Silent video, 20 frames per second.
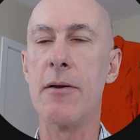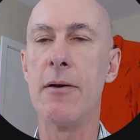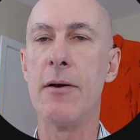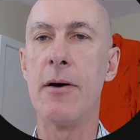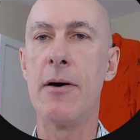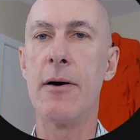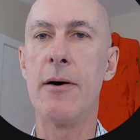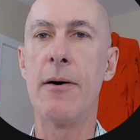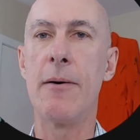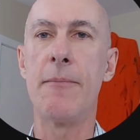
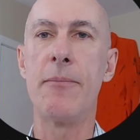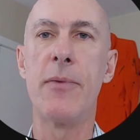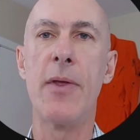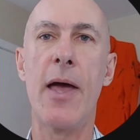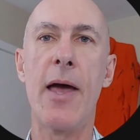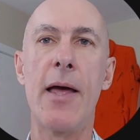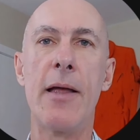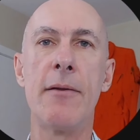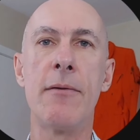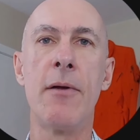
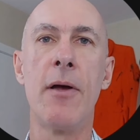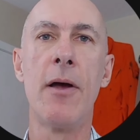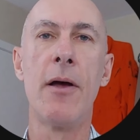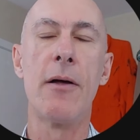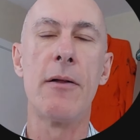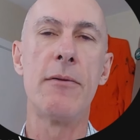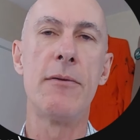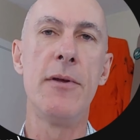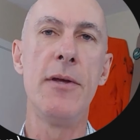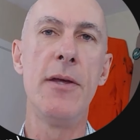then
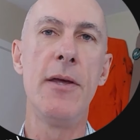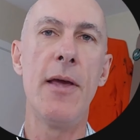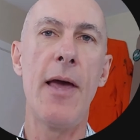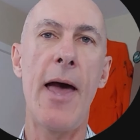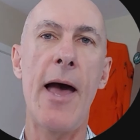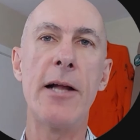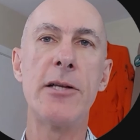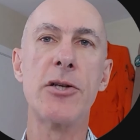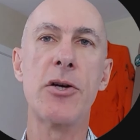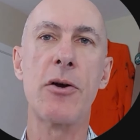the
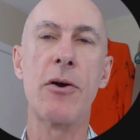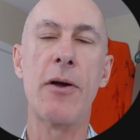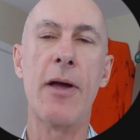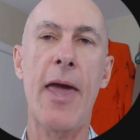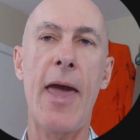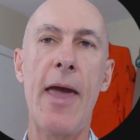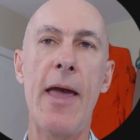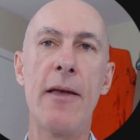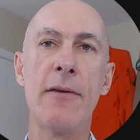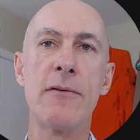edge
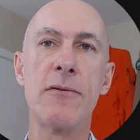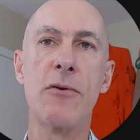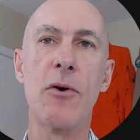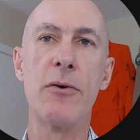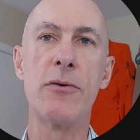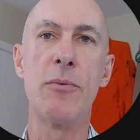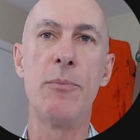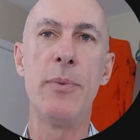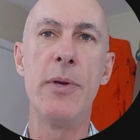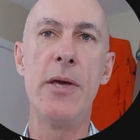case is
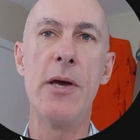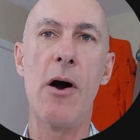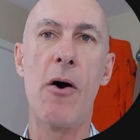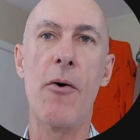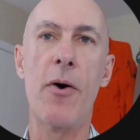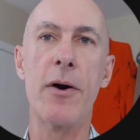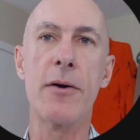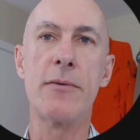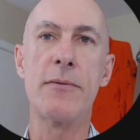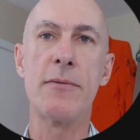going to be
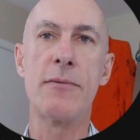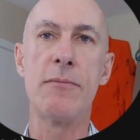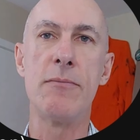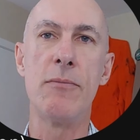our